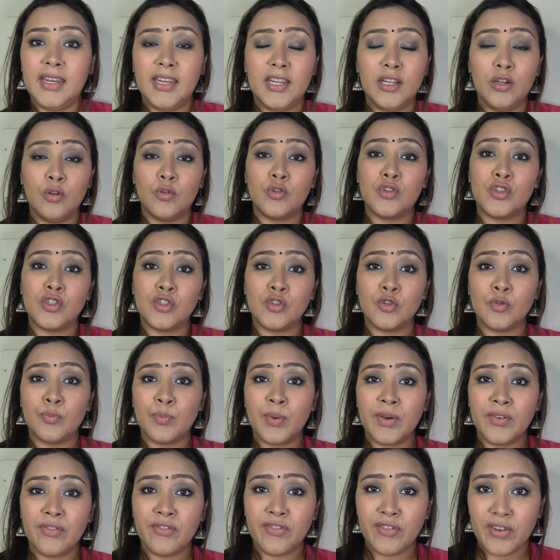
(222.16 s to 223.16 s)
it looks
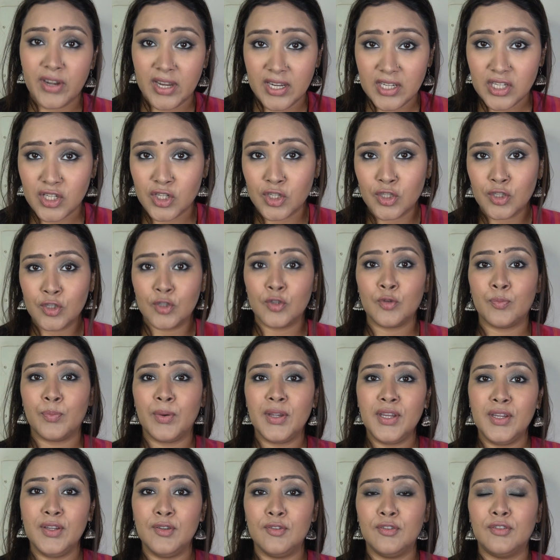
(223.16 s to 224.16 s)
super fresh,
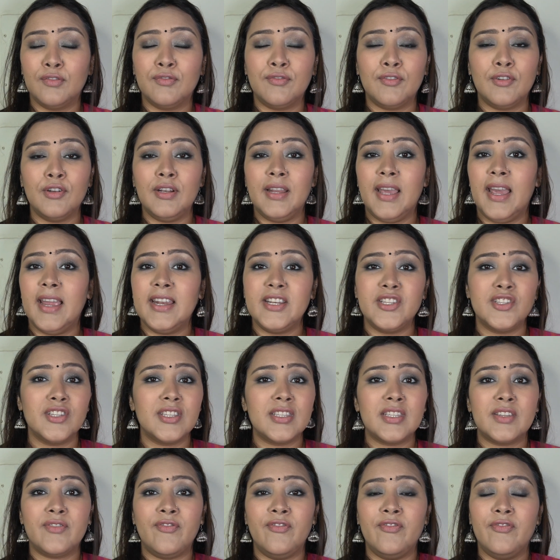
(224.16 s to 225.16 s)
super youthful, and
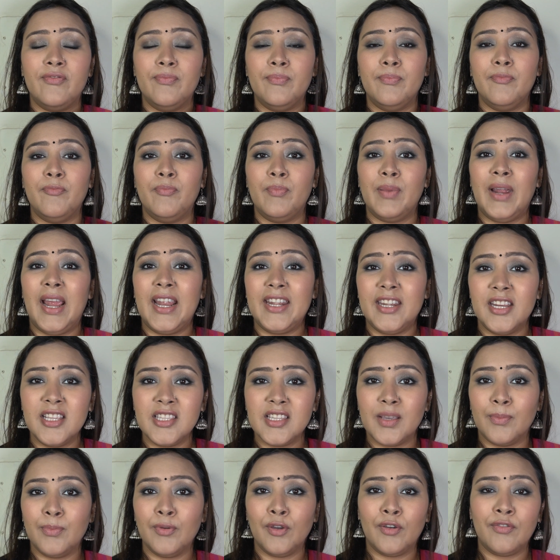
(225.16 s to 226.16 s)
just
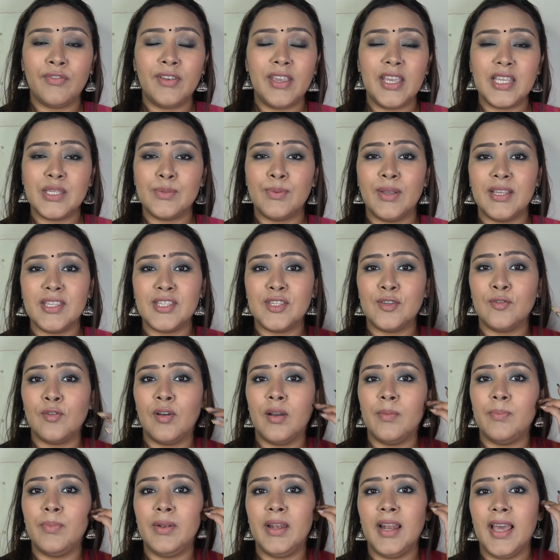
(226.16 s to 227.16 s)
brightens up your face once you
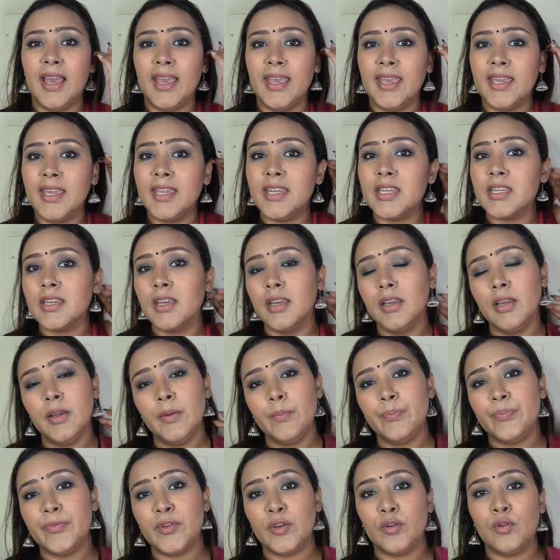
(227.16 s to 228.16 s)
apply it.
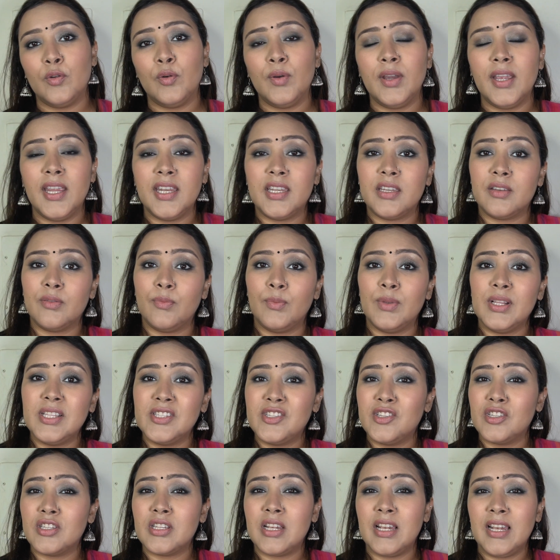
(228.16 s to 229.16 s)
It will
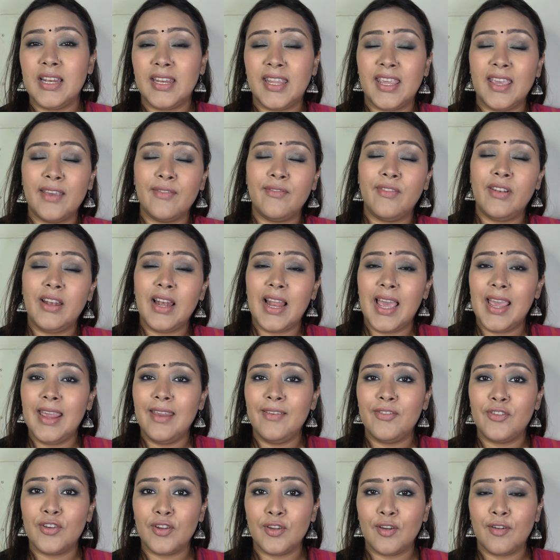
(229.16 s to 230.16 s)
just give
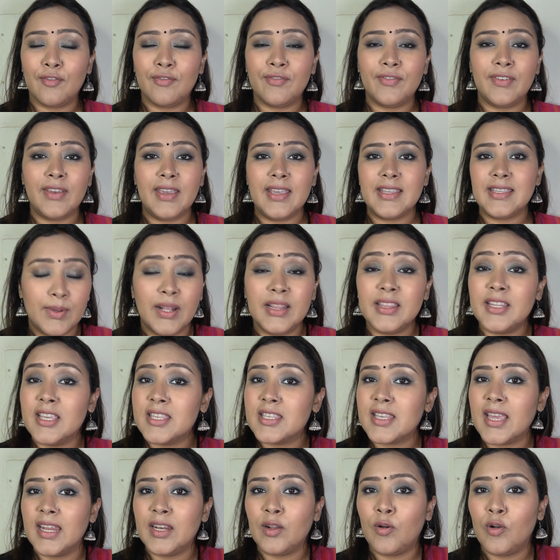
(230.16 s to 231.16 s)
life to your face. Well,
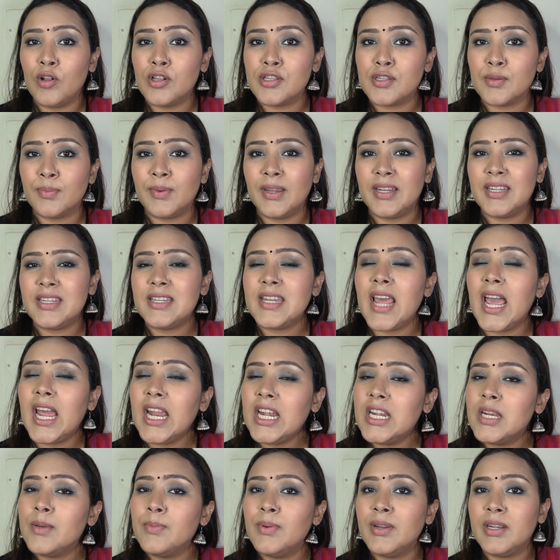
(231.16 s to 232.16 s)
this can also be a
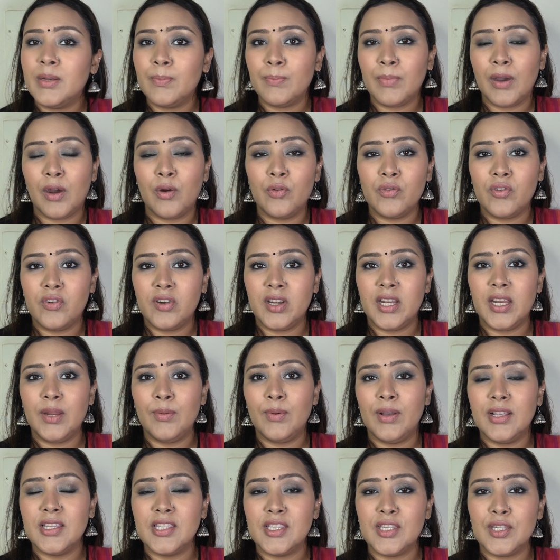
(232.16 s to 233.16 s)
tad bit powdery
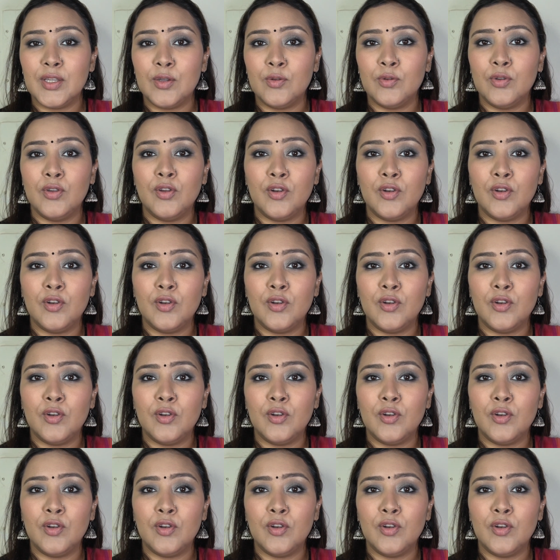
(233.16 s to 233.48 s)
once you